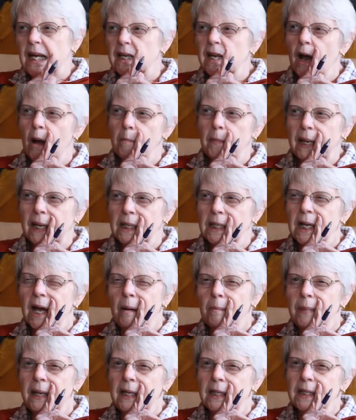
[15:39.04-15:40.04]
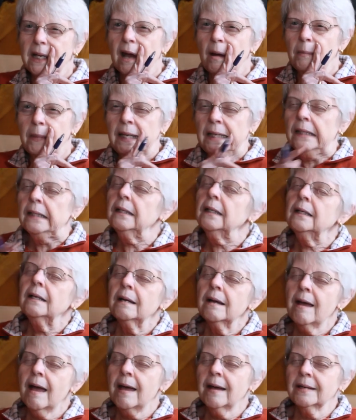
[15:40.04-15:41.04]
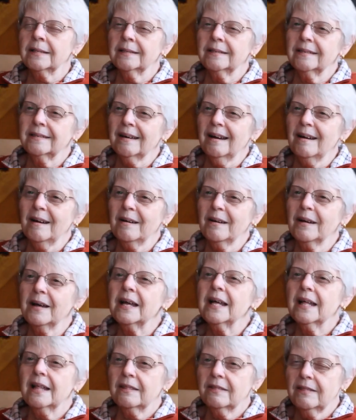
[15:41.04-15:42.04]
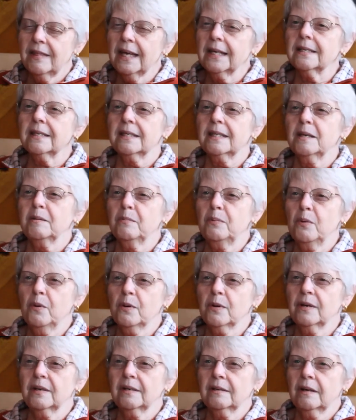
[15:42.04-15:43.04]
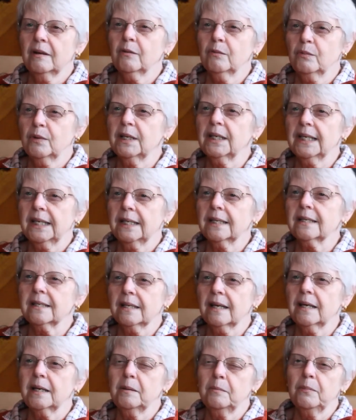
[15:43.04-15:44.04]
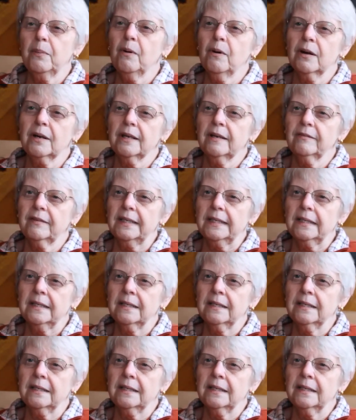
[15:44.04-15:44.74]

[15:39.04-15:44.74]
Adopt me, adopt me, adopt me. And that's the important, a really exciting part of it.